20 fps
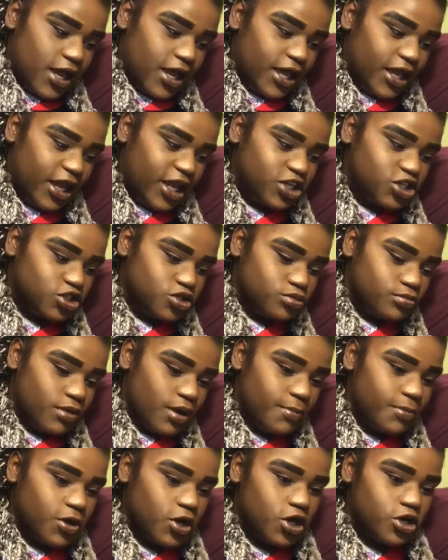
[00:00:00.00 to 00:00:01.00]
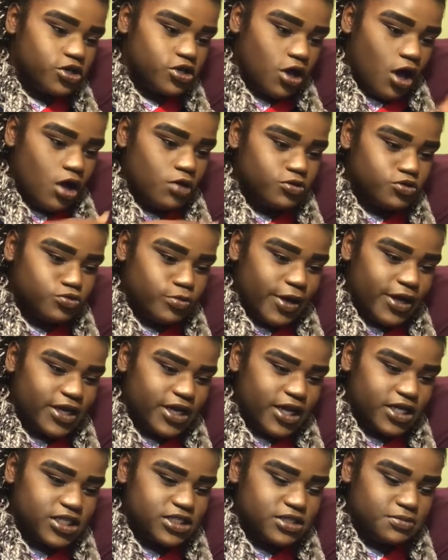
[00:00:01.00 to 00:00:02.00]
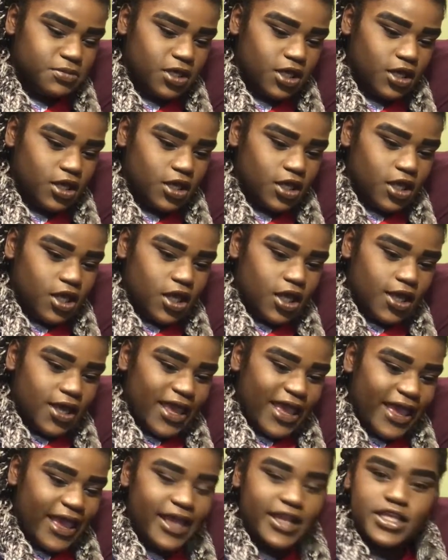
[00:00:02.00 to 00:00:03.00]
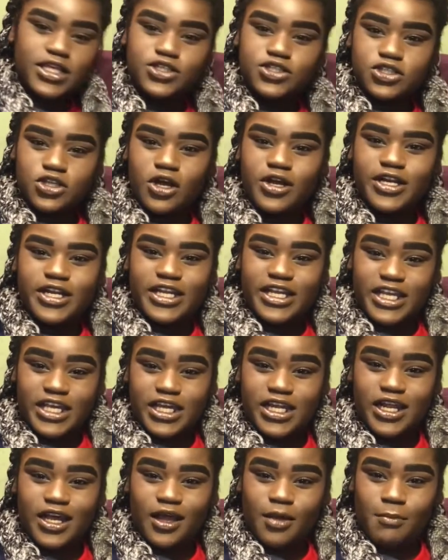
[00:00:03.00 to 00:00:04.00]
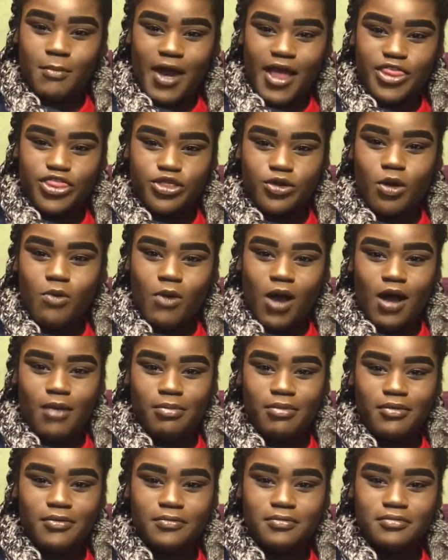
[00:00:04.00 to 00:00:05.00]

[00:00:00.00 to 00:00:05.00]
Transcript: And I just remember her dog was right next to me, and he started eating my throw up.